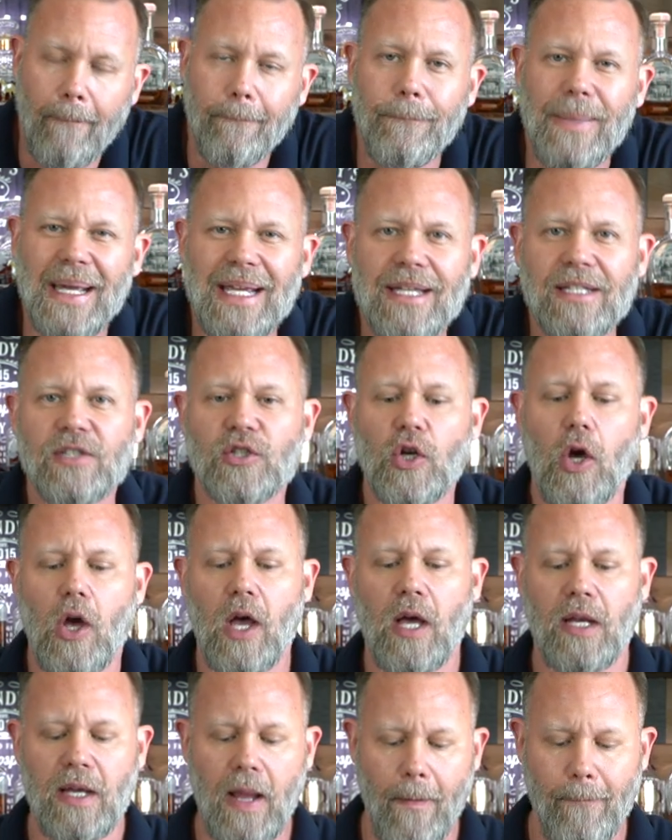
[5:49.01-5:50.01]
based
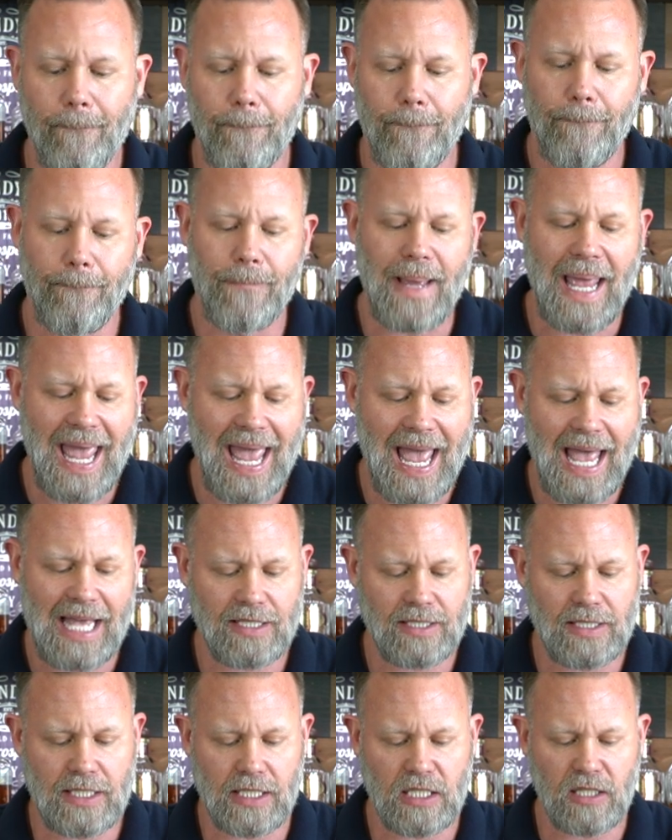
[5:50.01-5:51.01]
on
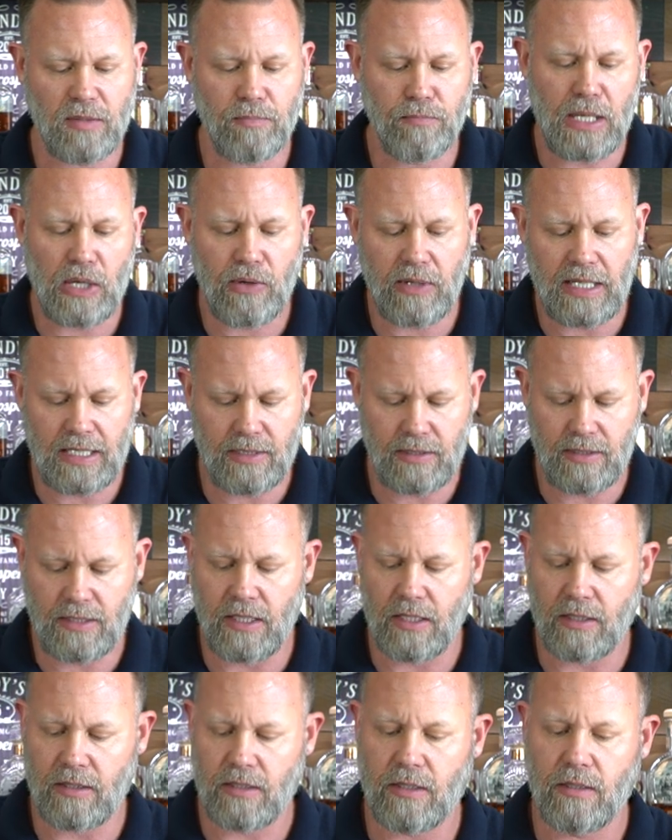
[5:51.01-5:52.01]
past
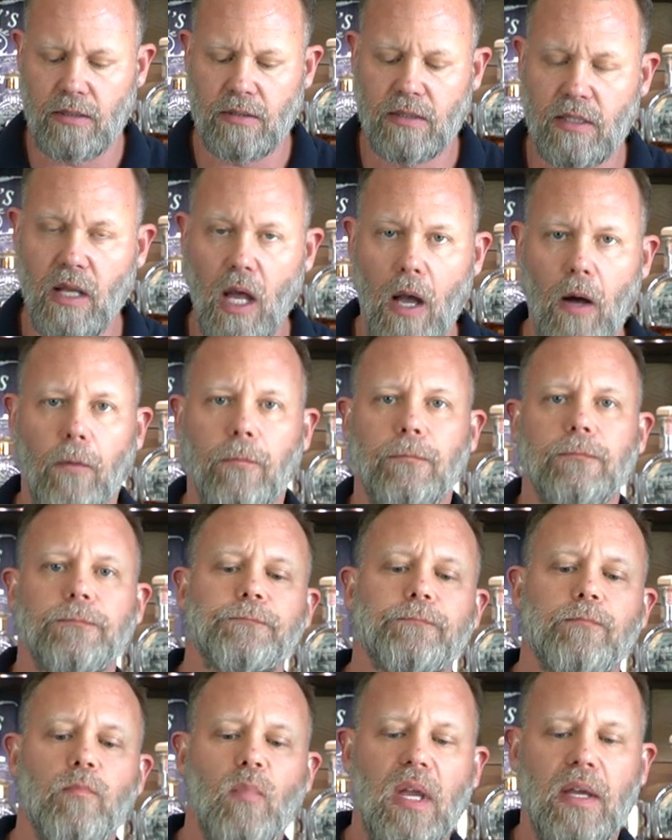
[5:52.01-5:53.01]
experiences. So
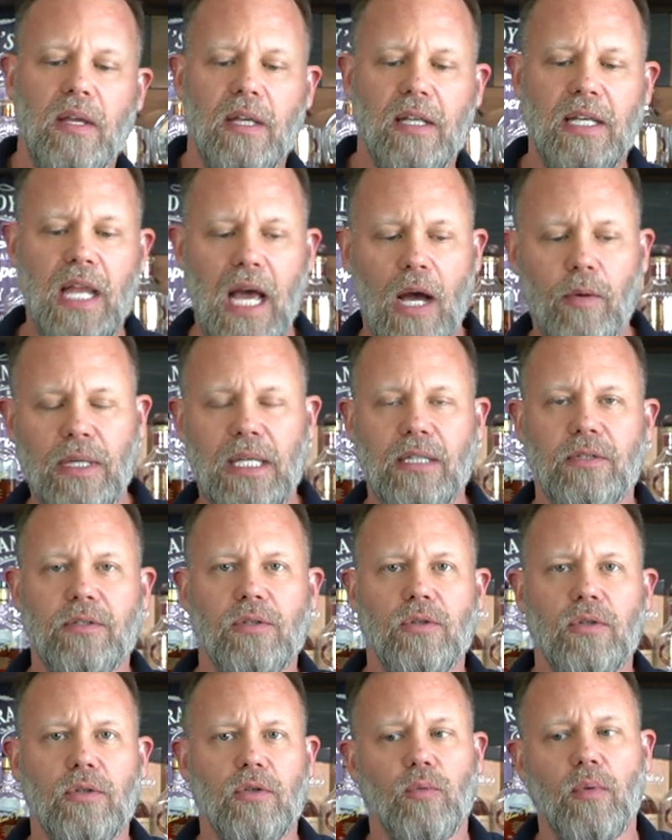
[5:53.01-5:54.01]
now we get to
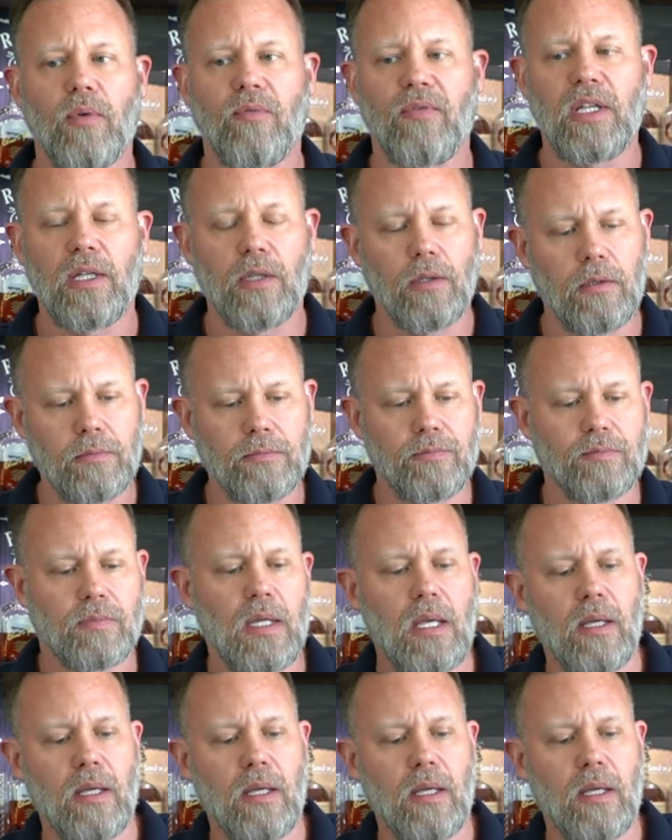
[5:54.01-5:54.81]
do the reveal.